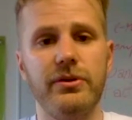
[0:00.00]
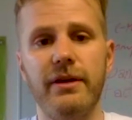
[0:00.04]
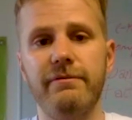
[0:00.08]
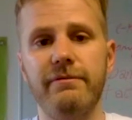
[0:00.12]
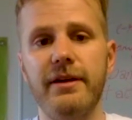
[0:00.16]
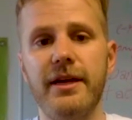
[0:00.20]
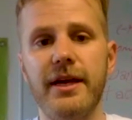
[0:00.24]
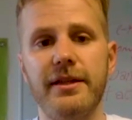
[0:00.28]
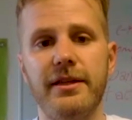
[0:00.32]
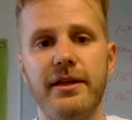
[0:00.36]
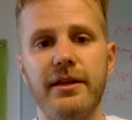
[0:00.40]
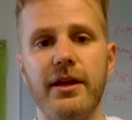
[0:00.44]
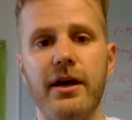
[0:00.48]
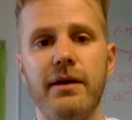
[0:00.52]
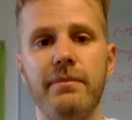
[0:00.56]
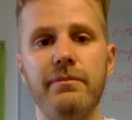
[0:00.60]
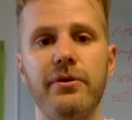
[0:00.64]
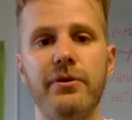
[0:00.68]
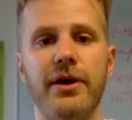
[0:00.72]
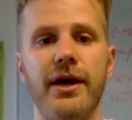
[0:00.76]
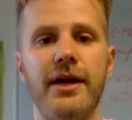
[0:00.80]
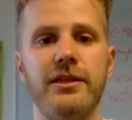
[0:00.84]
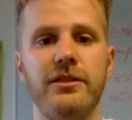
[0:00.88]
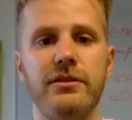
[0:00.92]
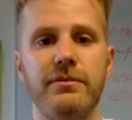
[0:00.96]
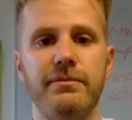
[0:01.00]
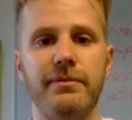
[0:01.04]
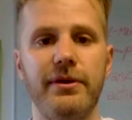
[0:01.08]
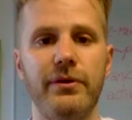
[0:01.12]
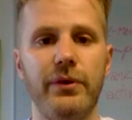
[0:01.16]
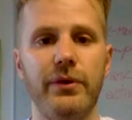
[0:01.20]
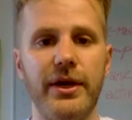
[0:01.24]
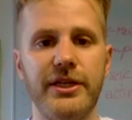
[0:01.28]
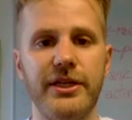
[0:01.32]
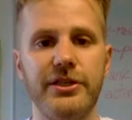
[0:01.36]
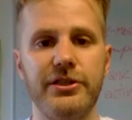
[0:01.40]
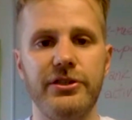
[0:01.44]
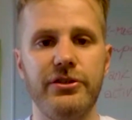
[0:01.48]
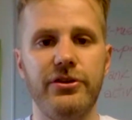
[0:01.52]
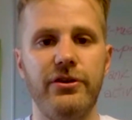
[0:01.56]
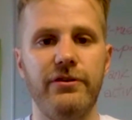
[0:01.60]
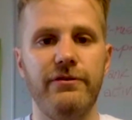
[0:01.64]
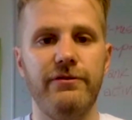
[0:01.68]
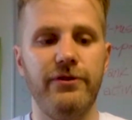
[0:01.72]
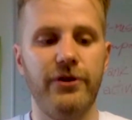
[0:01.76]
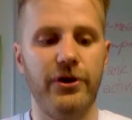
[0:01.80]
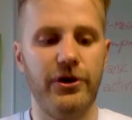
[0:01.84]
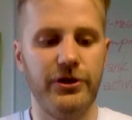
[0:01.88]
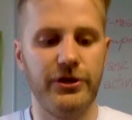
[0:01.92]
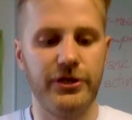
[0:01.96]
the VAT number has to be registered
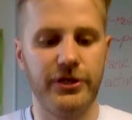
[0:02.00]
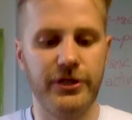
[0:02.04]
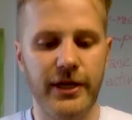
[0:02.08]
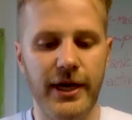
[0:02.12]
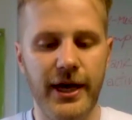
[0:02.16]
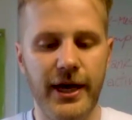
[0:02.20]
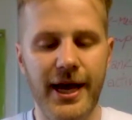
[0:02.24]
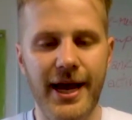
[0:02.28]
first.